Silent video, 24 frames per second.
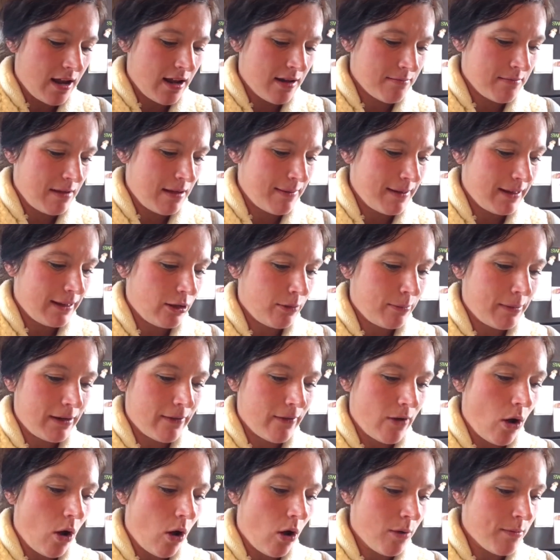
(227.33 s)
maybe a little bit
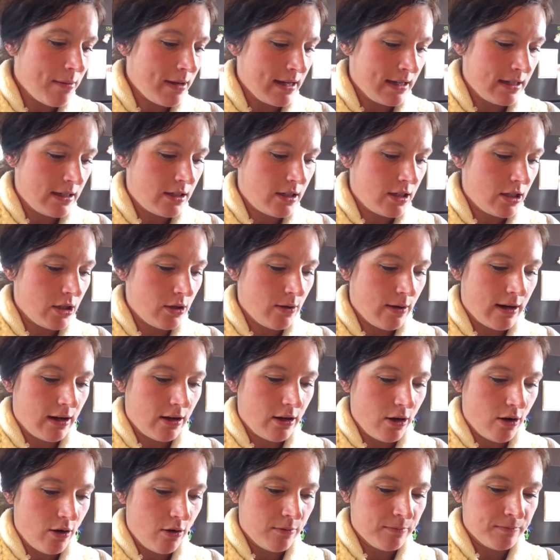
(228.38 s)
of almond too. I don't
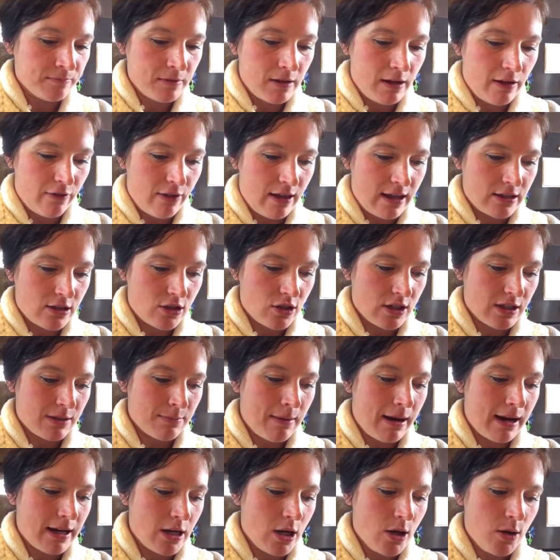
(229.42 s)
know if that's just
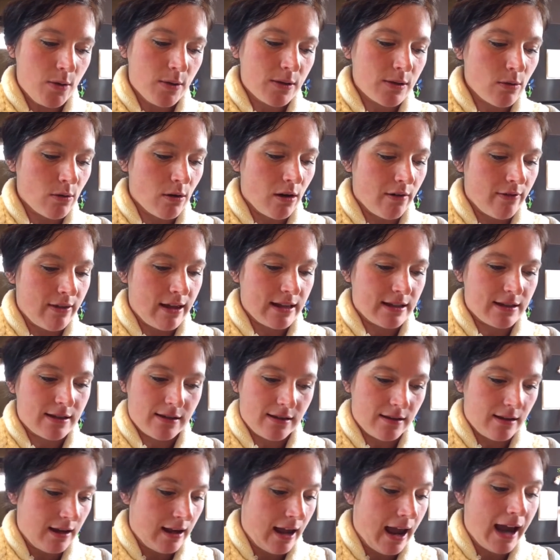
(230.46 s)
my nose or if that's
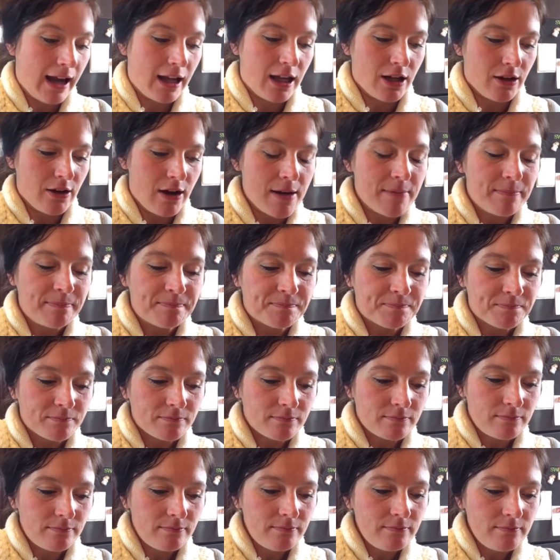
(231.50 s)
accurate.
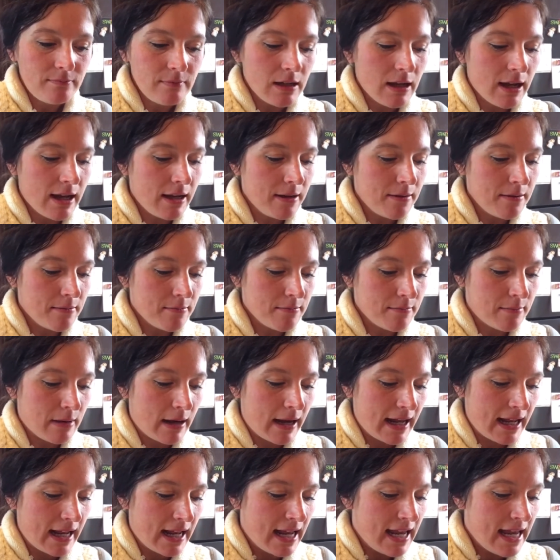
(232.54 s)

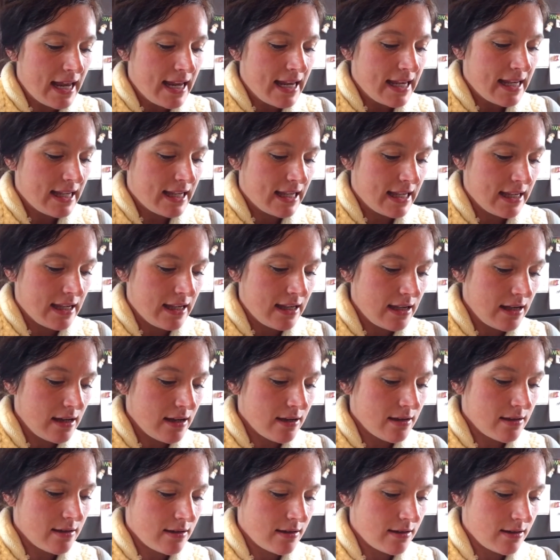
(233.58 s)
But he
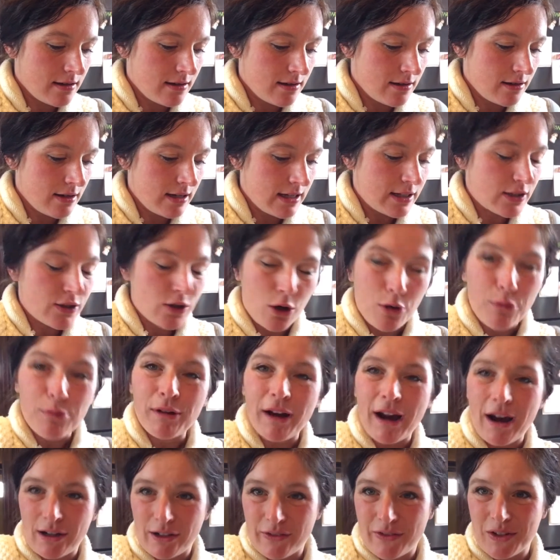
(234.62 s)
is so
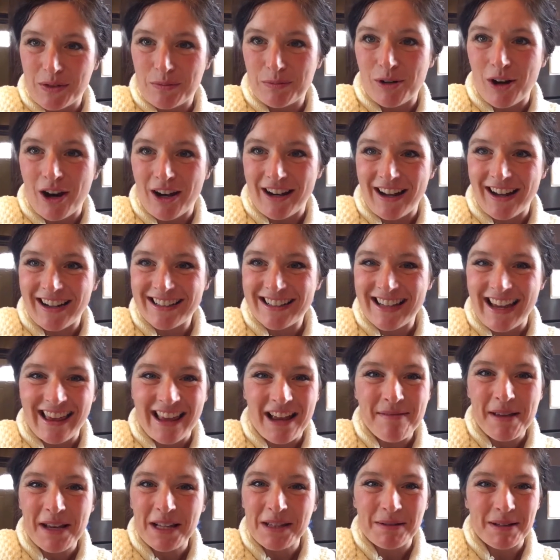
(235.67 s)
proud of his product, and
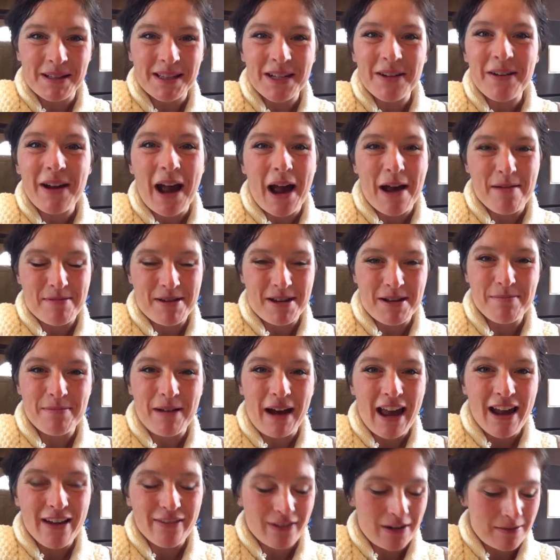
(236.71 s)
that makes me so happy to
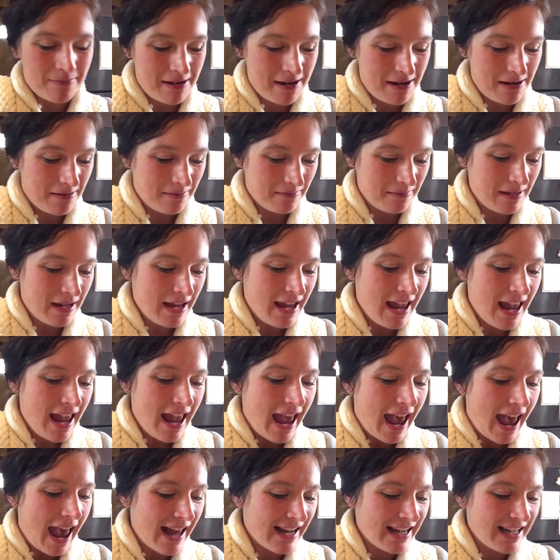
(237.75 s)
buy it from him.
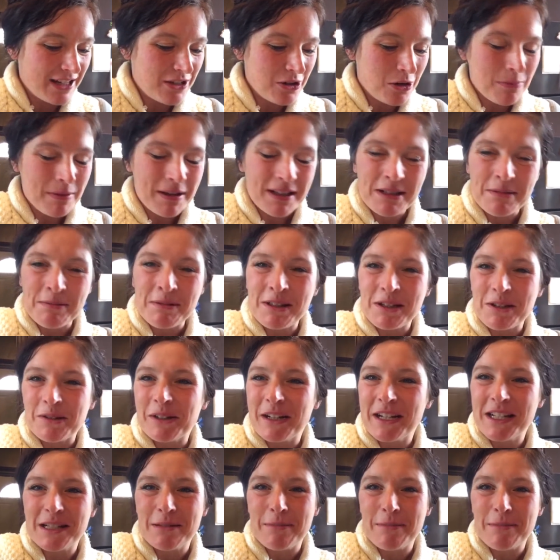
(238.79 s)
And he told me some stories